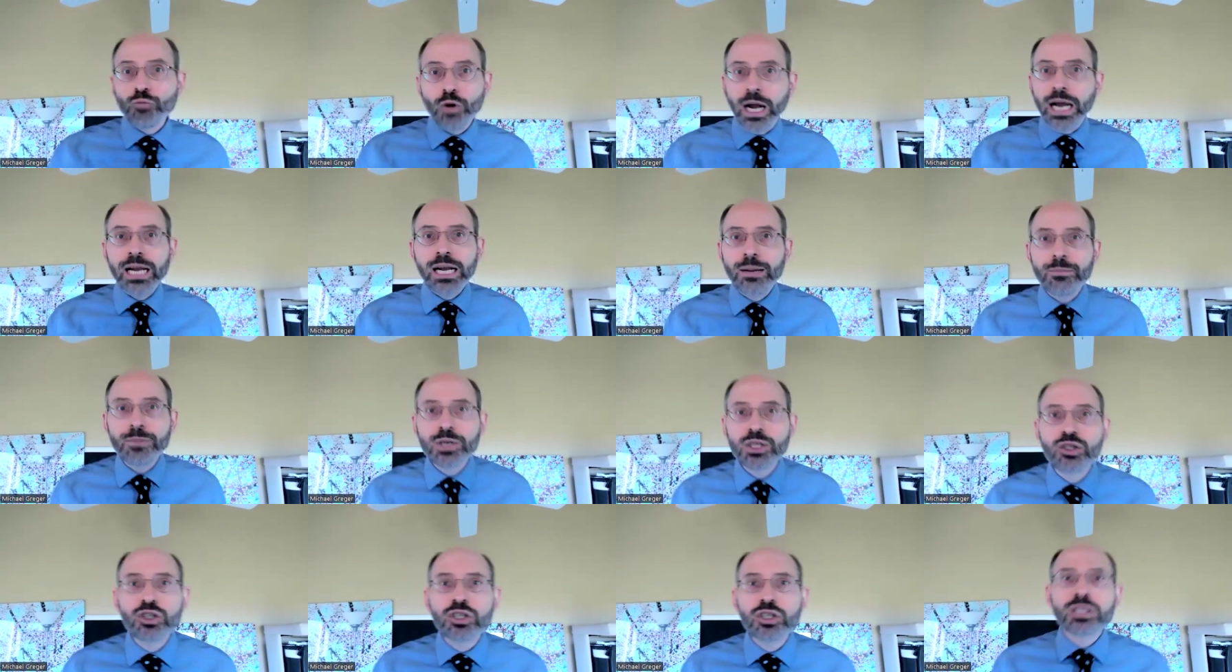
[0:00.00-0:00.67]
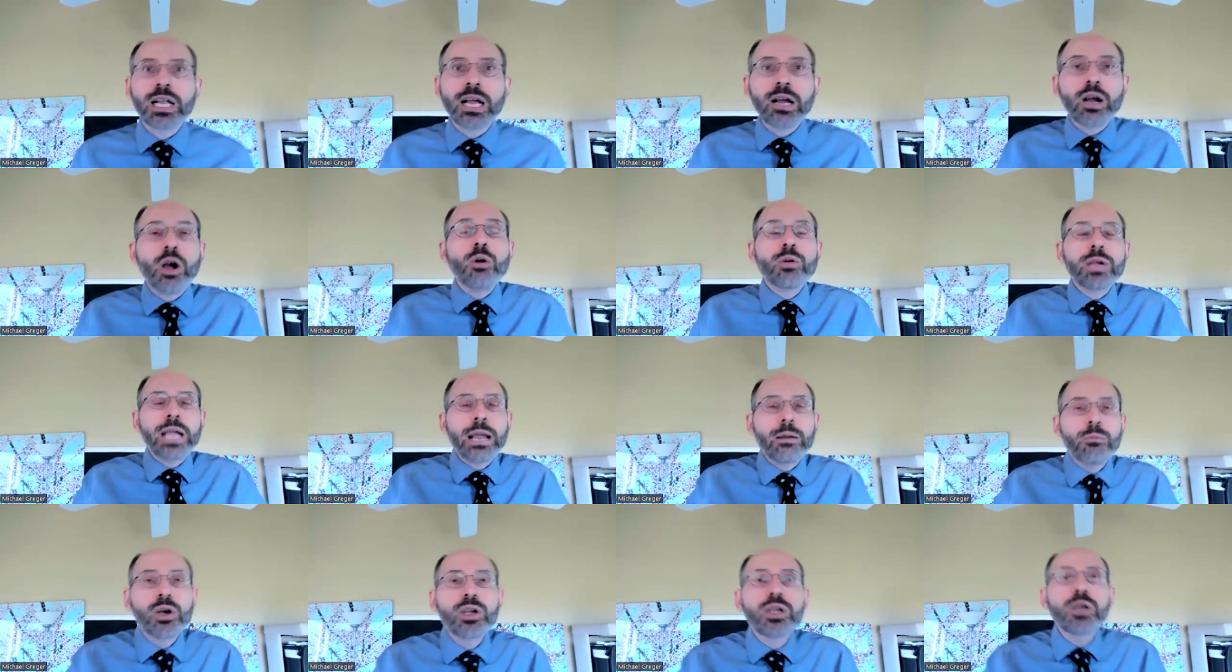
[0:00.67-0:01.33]
I mean, it's just like, okay,
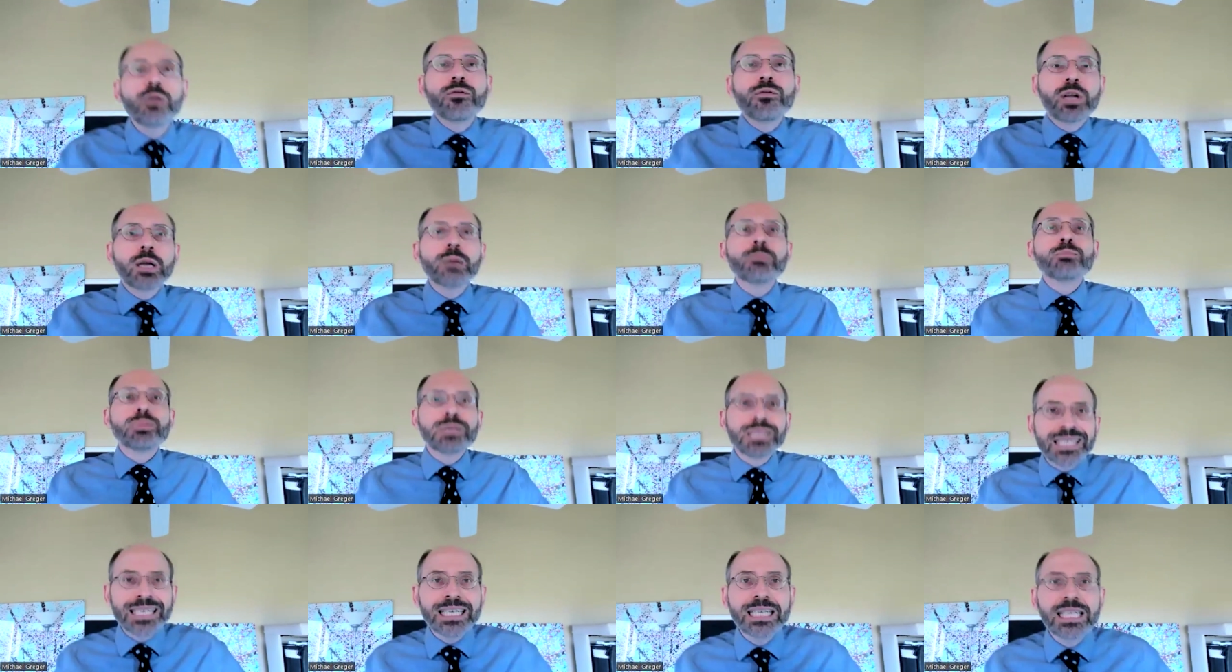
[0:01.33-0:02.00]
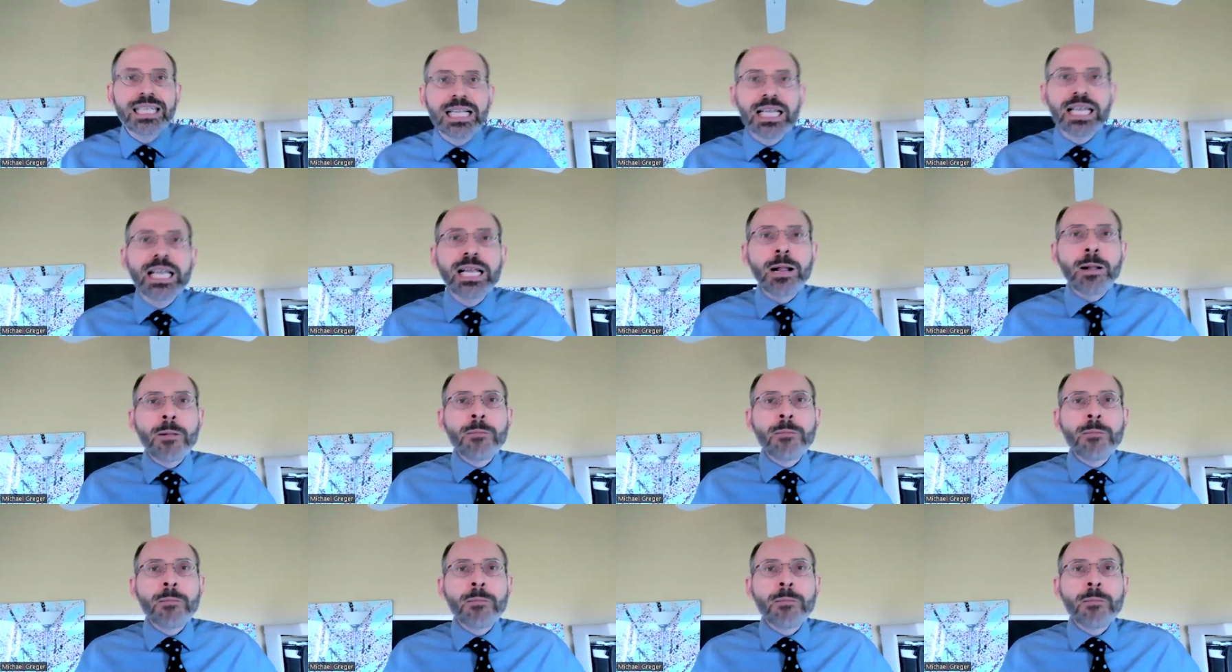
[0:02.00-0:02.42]
well, you've completely